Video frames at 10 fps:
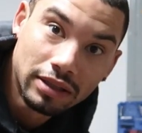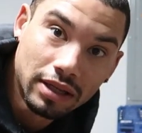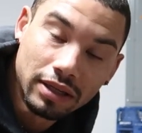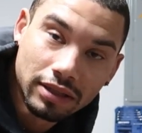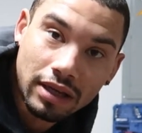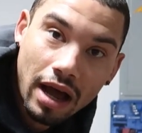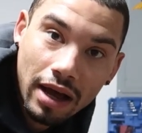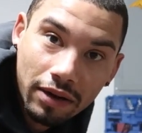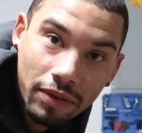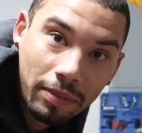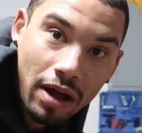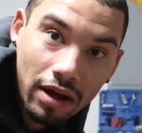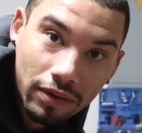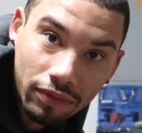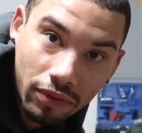into the side of the
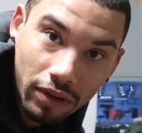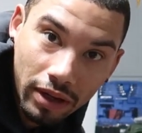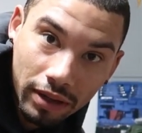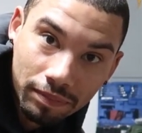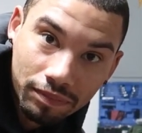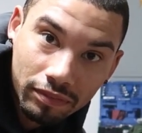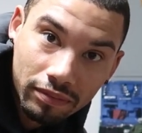block for the